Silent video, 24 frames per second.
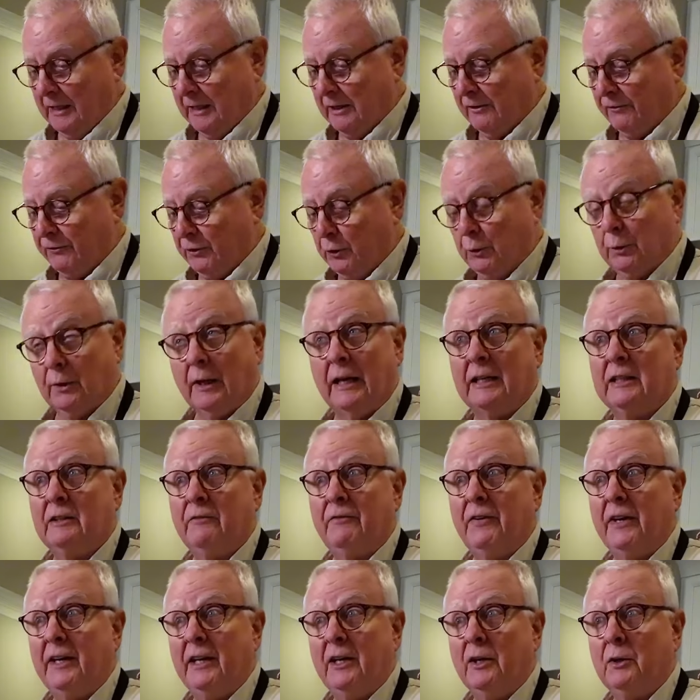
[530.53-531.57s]
If you liked
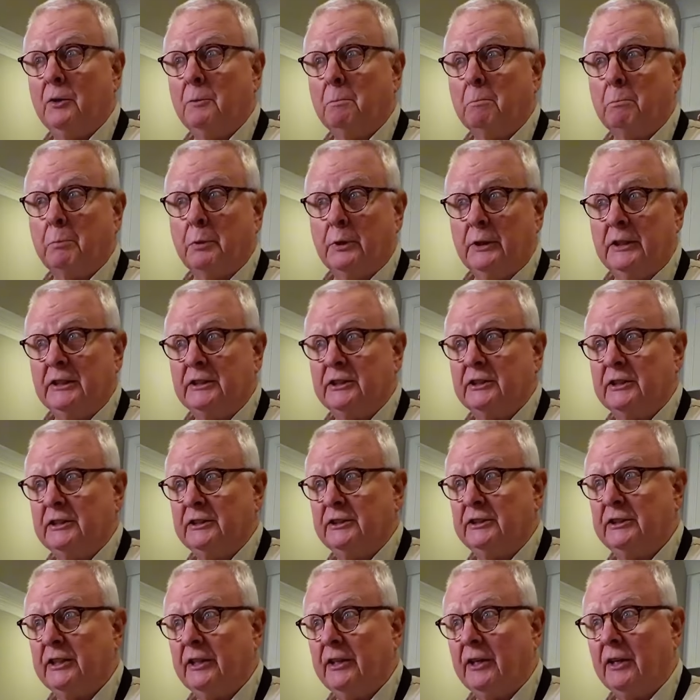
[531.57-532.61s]
the video, please
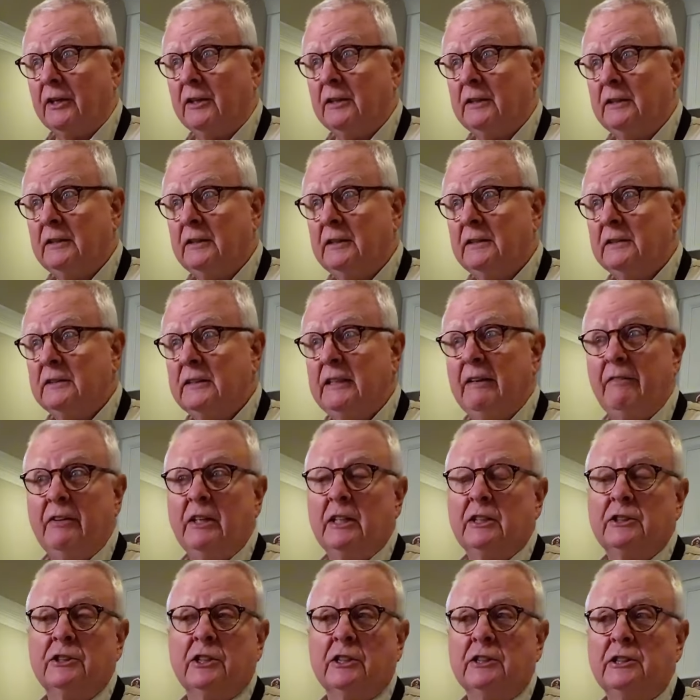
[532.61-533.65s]
consider
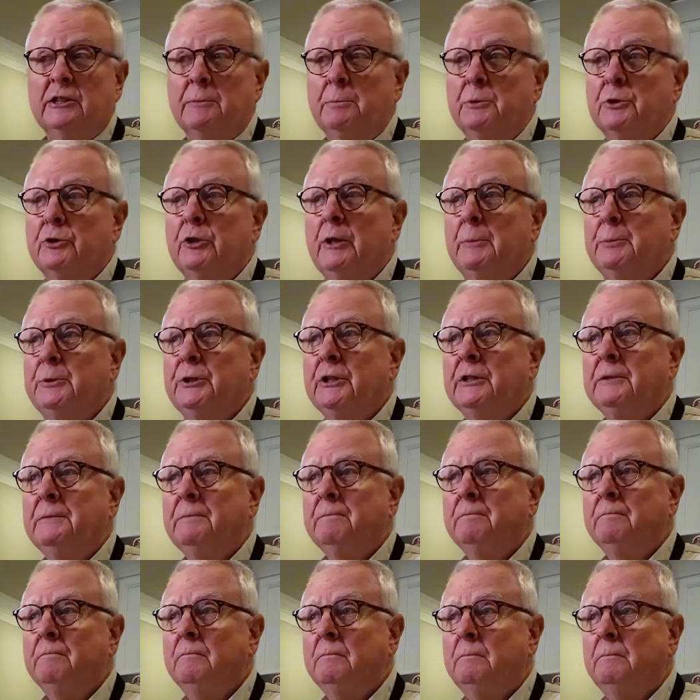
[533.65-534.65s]
giving us a subscription.